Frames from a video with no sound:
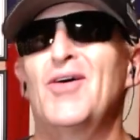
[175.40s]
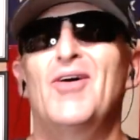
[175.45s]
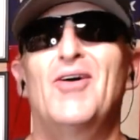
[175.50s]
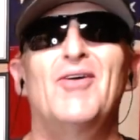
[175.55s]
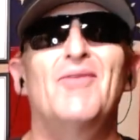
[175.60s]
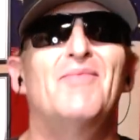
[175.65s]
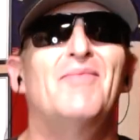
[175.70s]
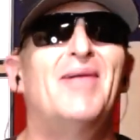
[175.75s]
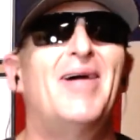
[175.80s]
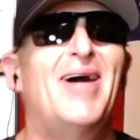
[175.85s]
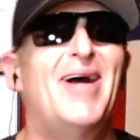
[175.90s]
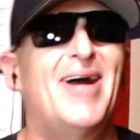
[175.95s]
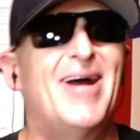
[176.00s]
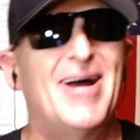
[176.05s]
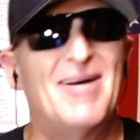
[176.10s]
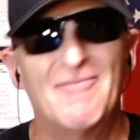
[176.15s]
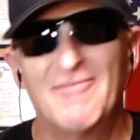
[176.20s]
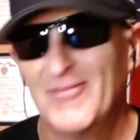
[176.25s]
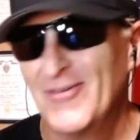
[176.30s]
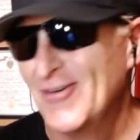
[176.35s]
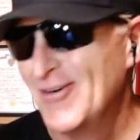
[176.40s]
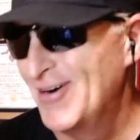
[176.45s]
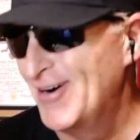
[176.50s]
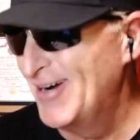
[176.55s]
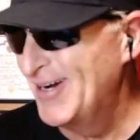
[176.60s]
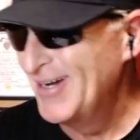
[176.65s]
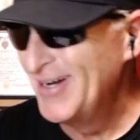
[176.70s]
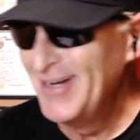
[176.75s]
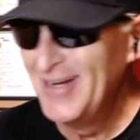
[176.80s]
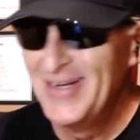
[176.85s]
Oh man, boy.
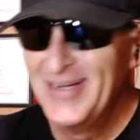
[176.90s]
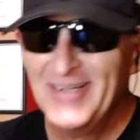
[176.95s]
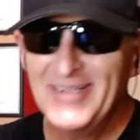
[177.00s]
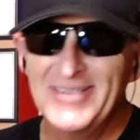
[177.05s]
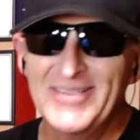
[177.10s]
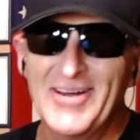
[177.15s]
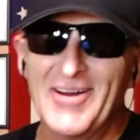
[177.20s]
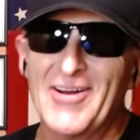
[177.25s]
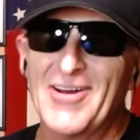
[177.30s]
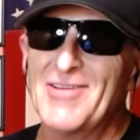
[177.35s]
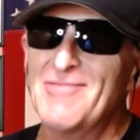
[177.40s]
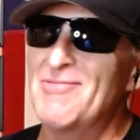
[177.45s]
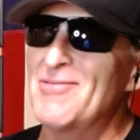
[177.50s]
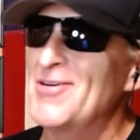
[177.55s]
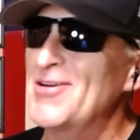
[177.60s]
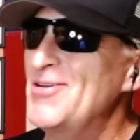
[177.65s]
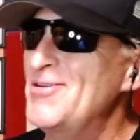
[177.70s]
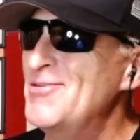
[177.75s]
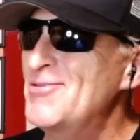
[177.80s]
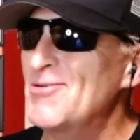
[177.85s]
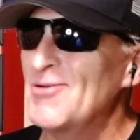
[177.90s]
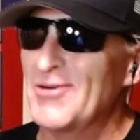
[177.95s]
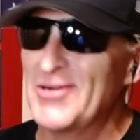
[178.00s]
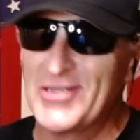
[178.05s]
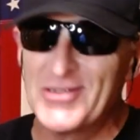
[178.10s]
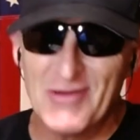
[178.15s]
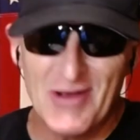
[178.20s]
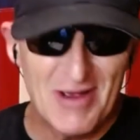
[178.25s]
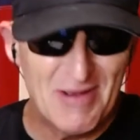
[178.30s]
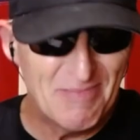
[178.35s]
Dirty boy, you going
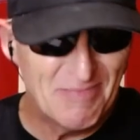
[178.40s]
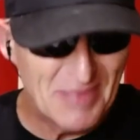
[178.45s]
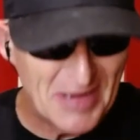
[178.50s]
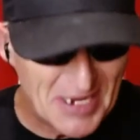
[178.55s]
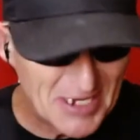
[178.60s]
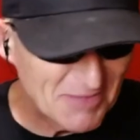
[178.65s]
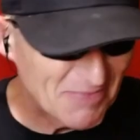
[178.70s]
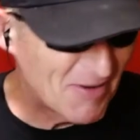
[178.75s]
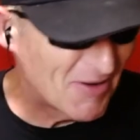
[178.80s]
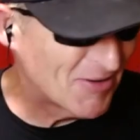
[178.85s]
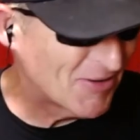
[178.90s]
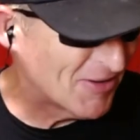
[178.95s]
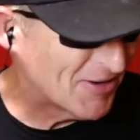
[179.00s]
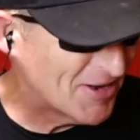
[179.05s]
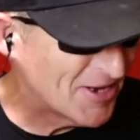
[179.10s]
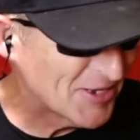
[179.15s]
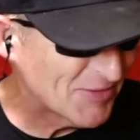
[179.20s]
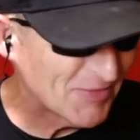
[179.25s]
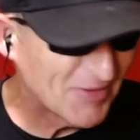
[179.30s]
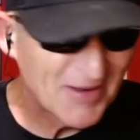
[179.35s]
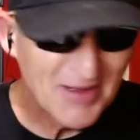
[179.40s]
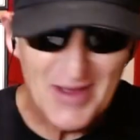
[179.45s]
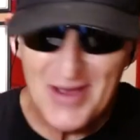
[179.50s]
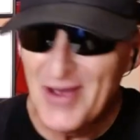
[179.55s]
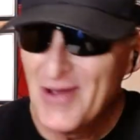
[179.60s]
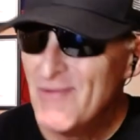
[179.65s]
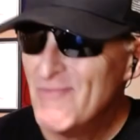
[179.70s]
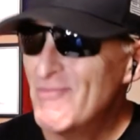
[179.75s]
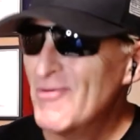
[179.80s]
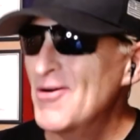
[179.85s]
straight beast mode on this one.
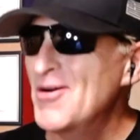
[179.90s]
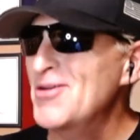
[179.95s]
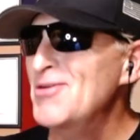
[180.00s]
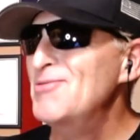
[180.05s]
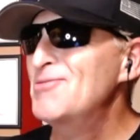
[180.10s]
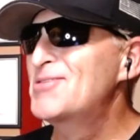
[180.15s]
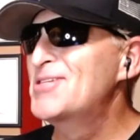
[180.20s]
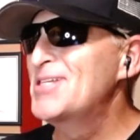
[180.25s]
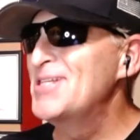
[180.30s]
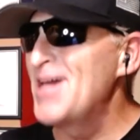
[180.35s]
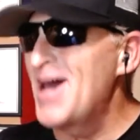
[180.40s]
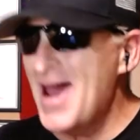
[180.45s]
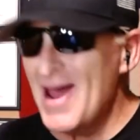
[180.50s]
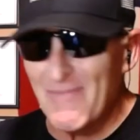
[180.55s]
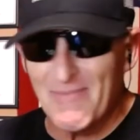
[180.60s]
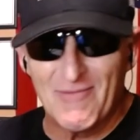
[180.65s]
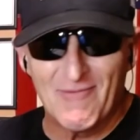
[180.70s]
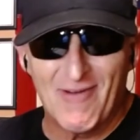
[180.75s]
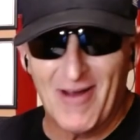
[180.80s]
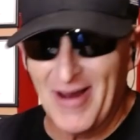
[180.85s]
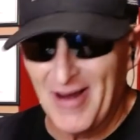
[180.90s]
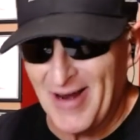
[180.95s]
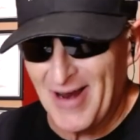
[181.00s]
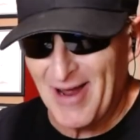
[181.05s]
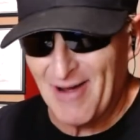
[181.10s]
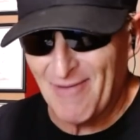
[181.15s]
Boy, you snapping right now,